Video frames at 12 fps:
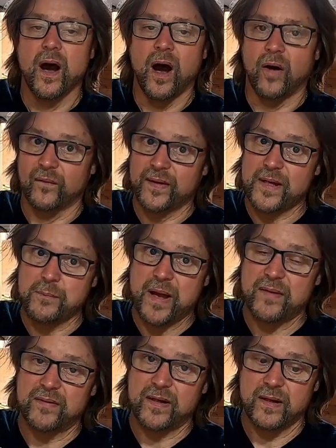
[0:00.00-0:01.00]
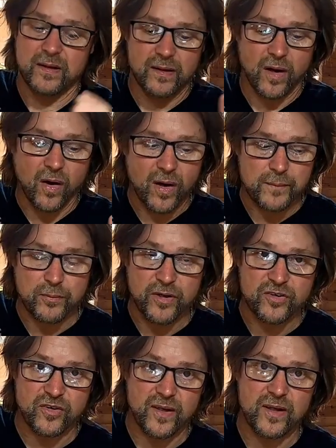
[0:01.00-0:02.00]
I'll end up having high
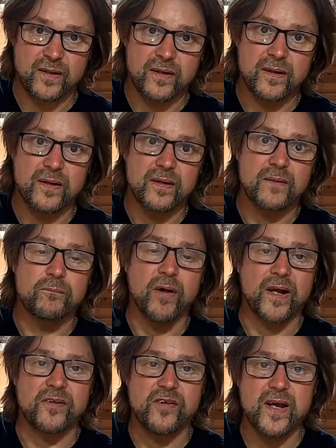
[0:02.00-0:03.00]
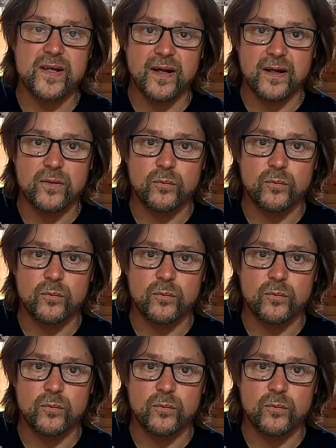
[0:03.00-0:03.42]
pressure in my container,